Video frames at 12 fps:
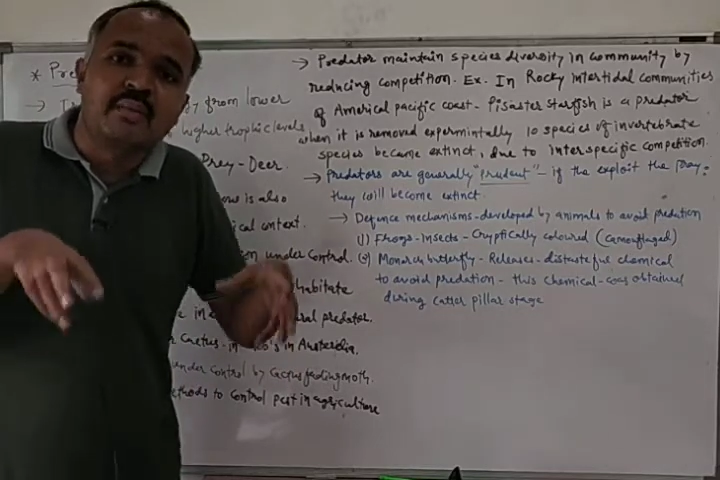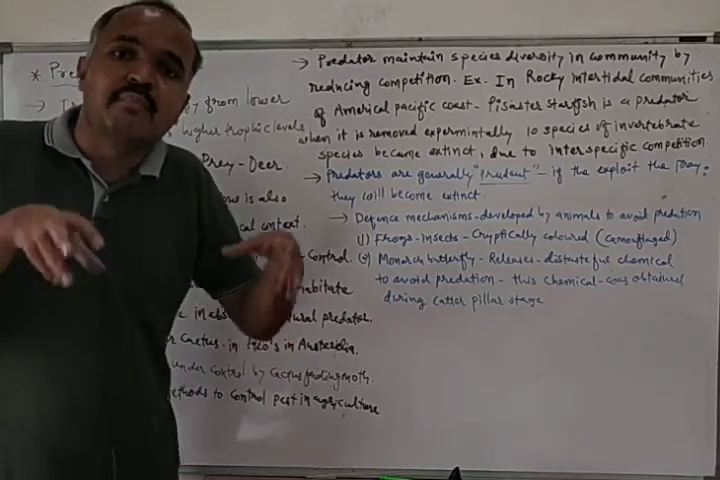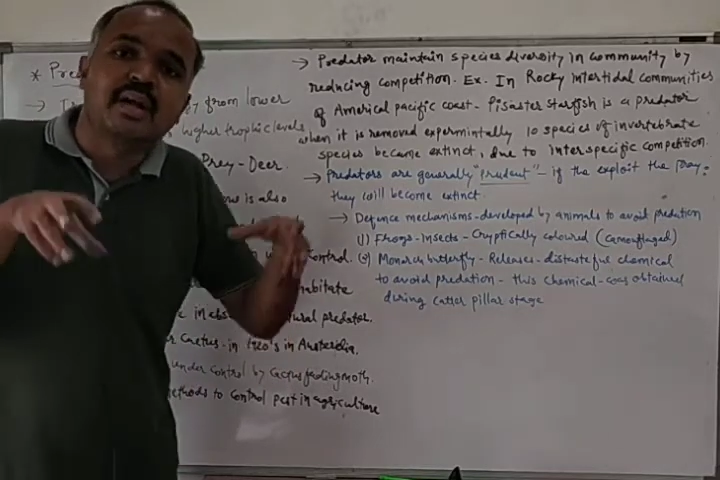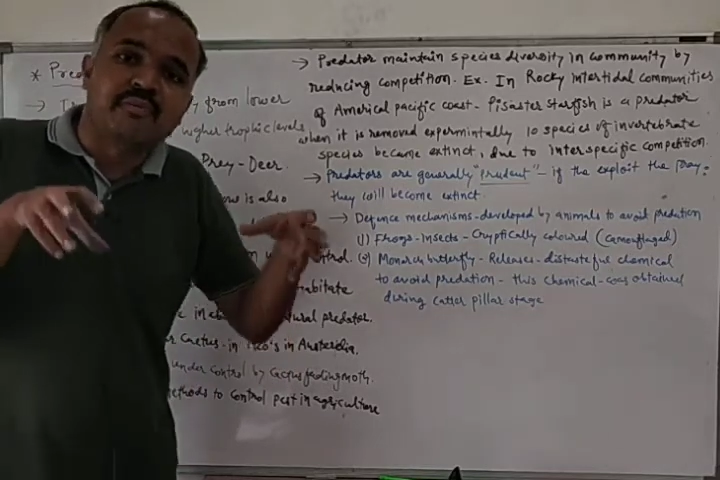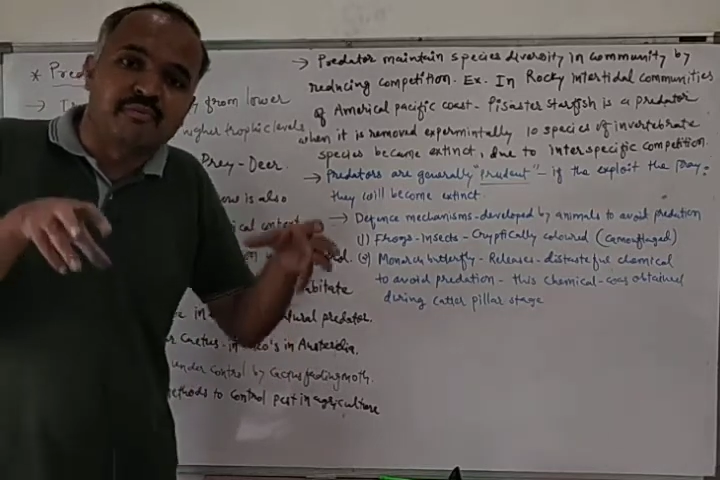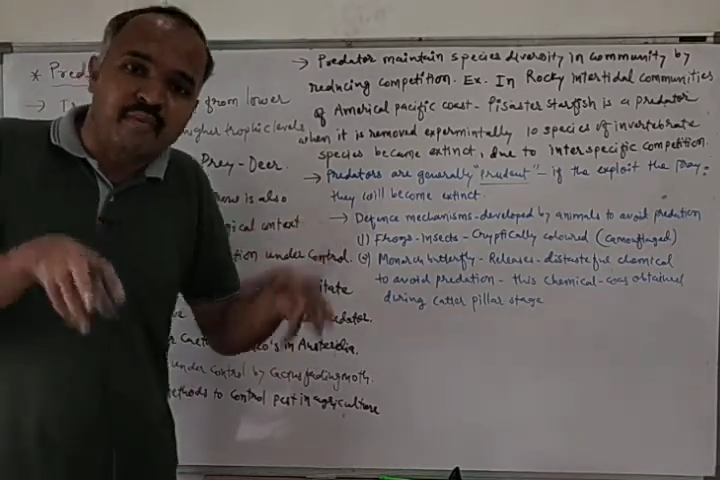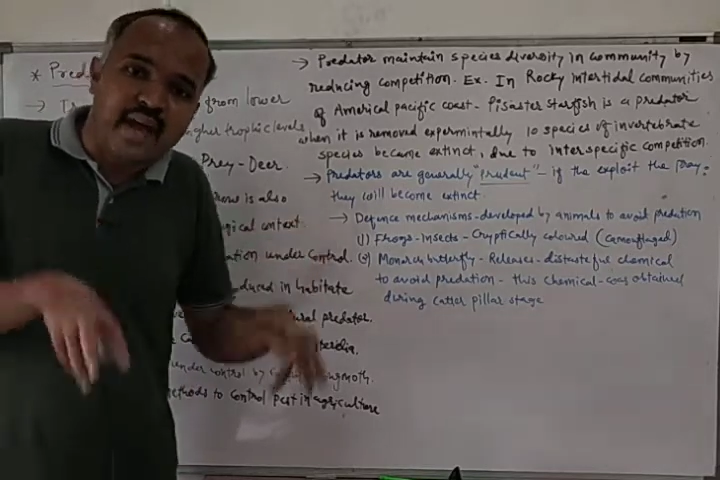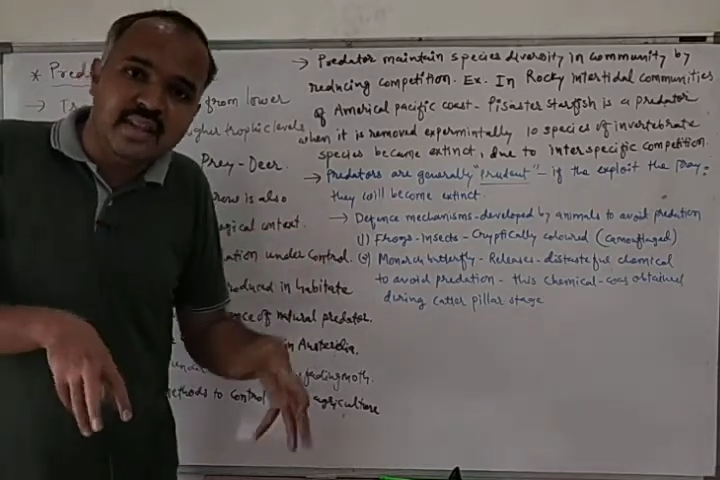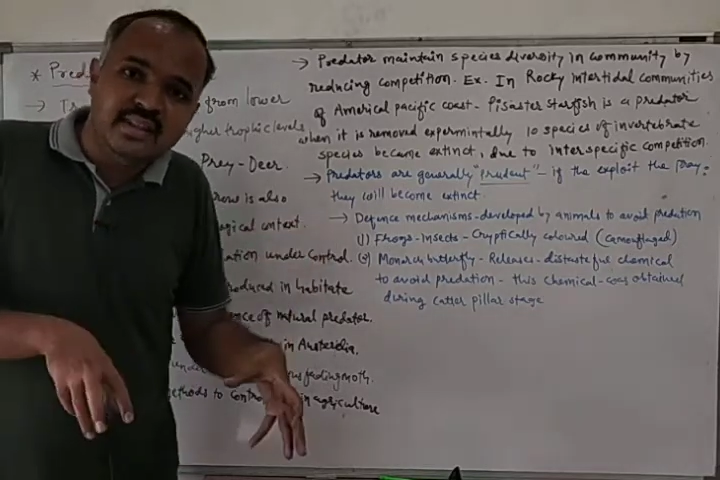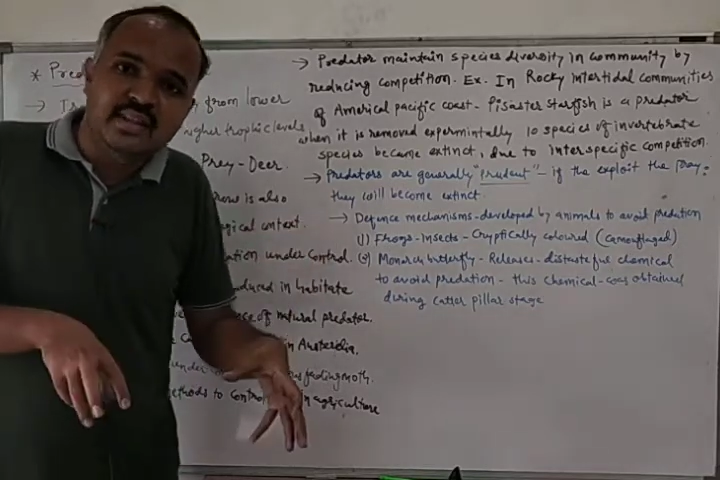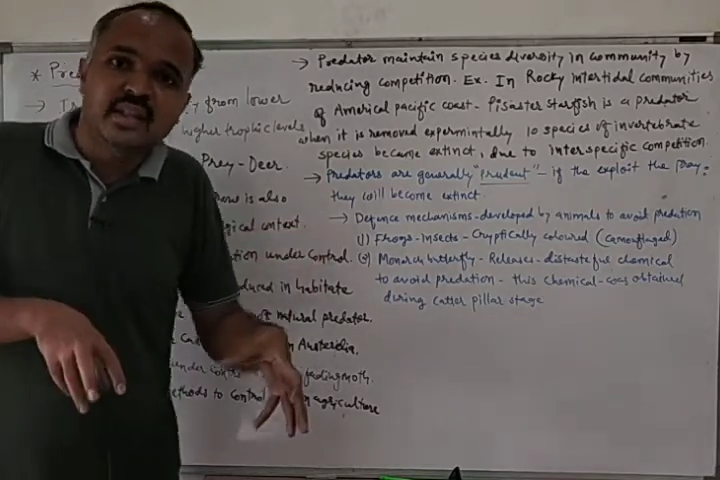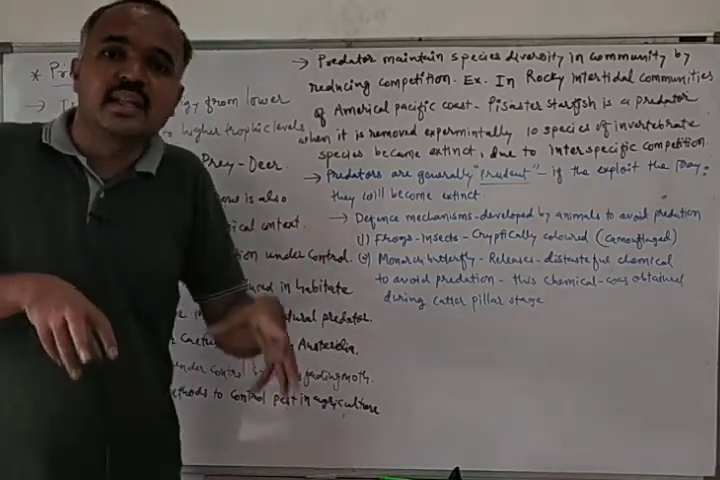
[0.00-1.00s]
But
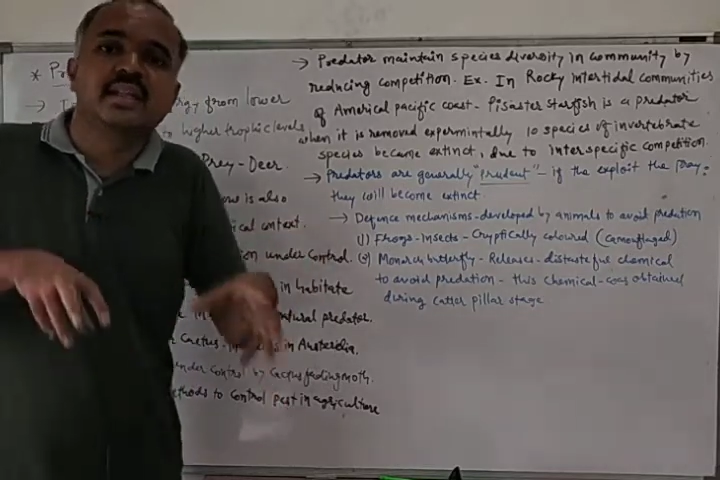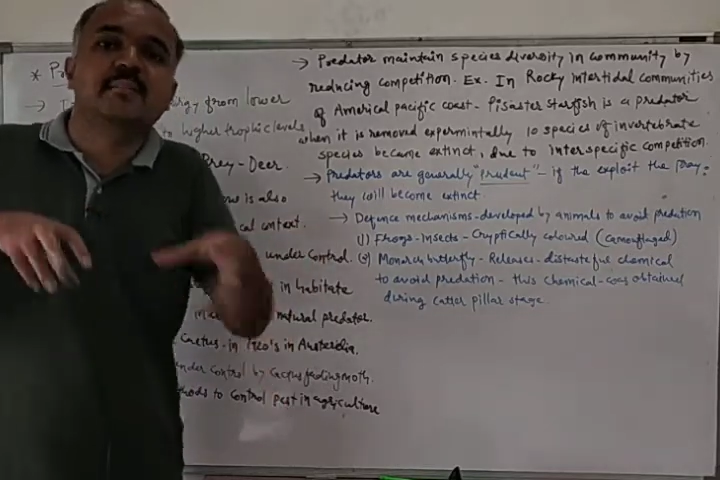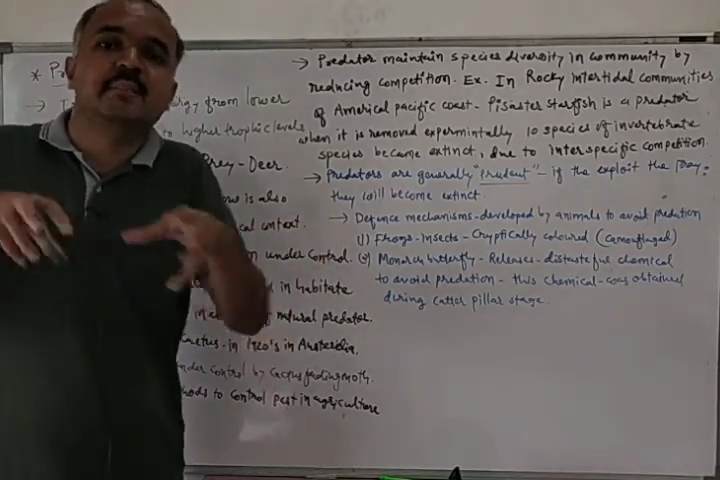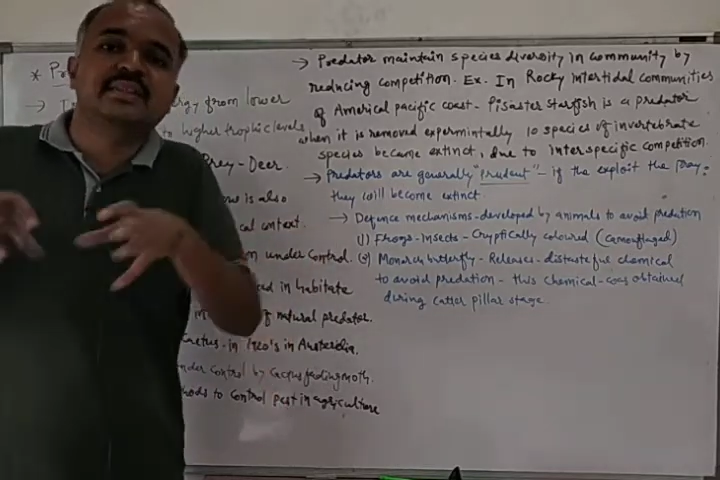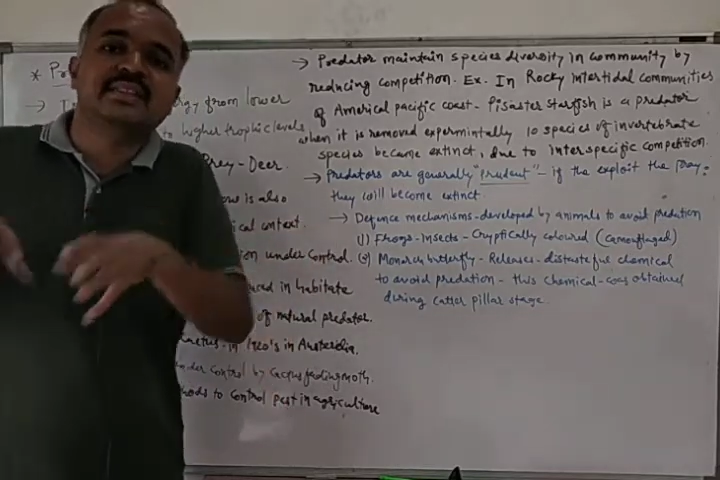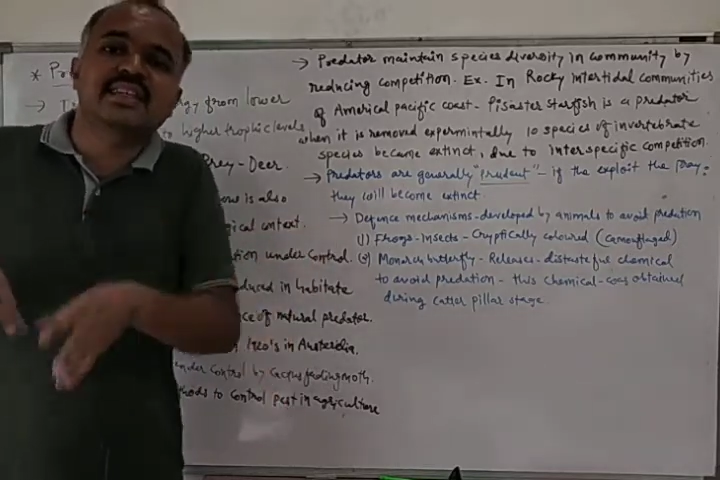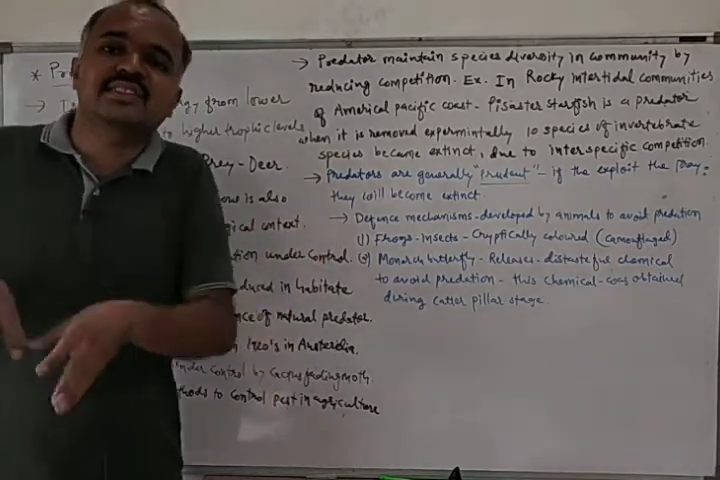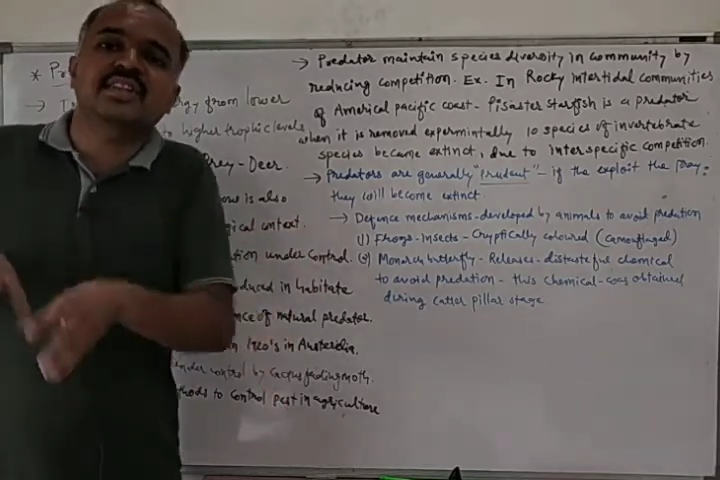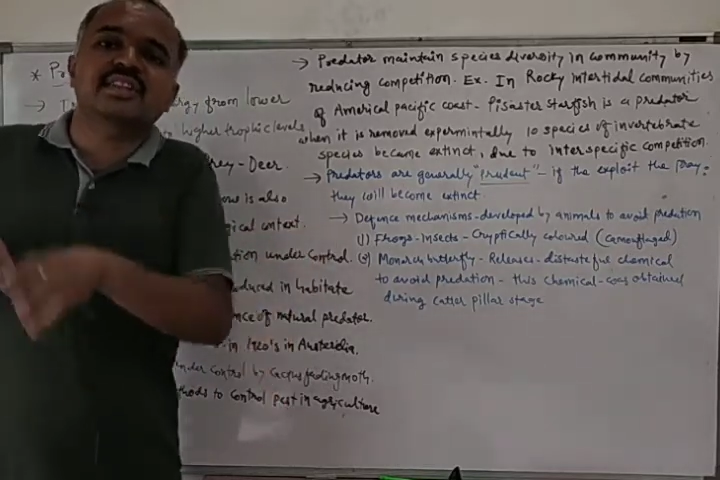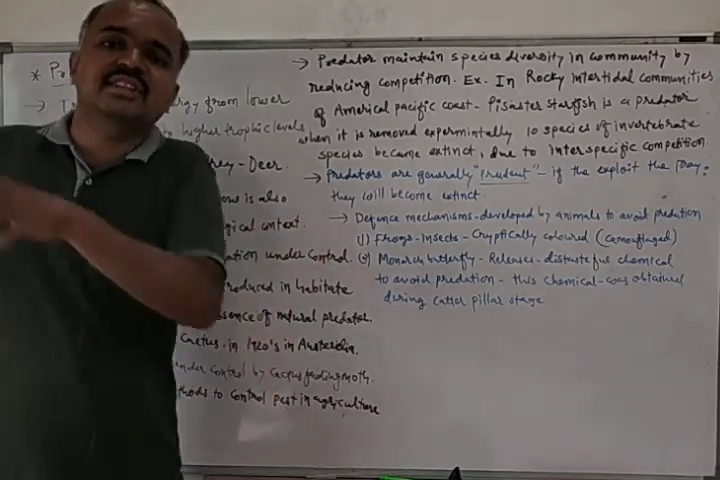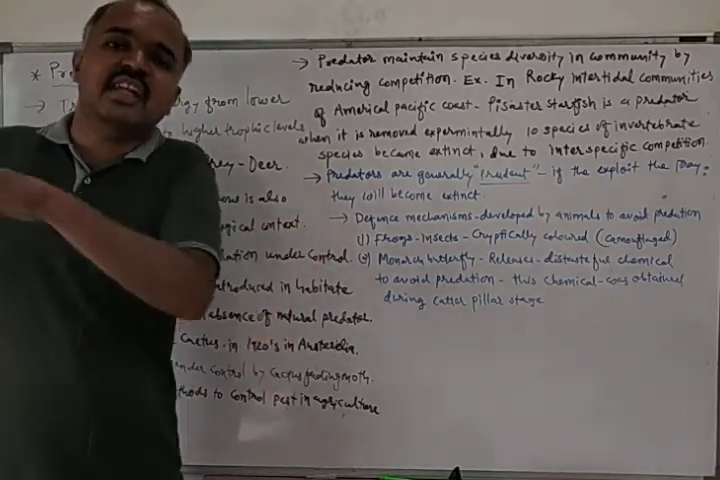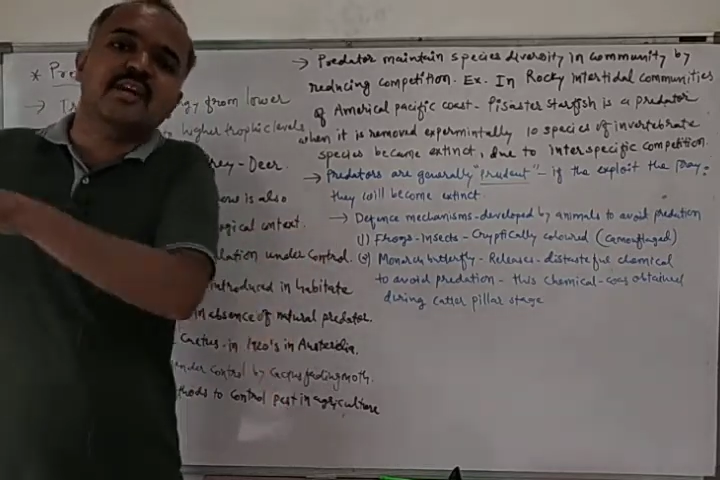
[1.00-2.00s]
when the
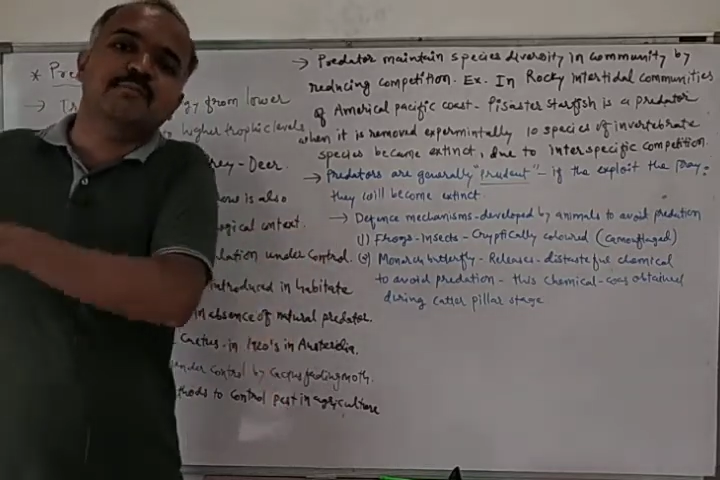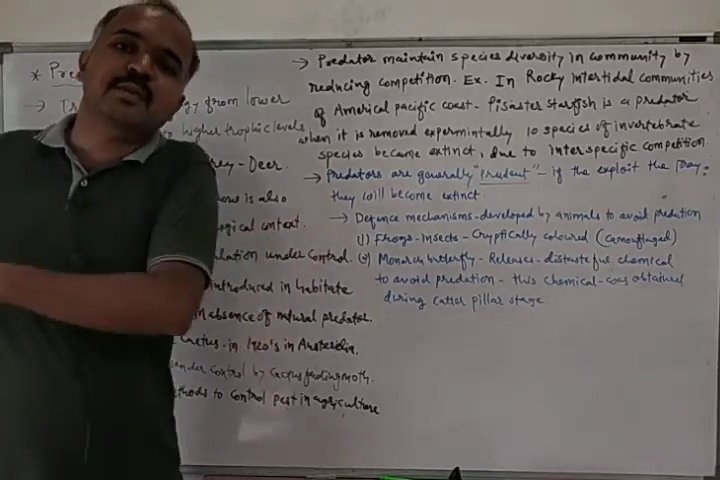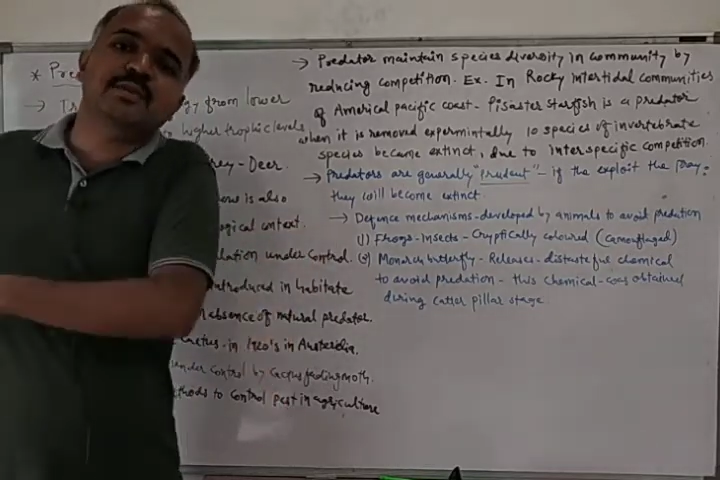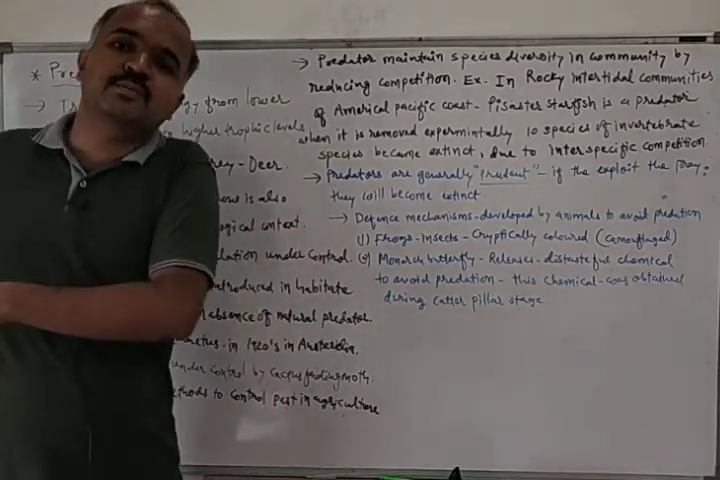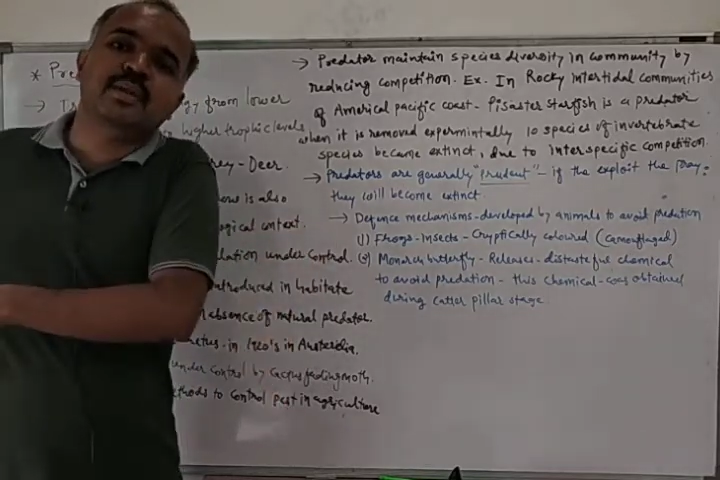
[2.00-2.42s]
Pisaster starfish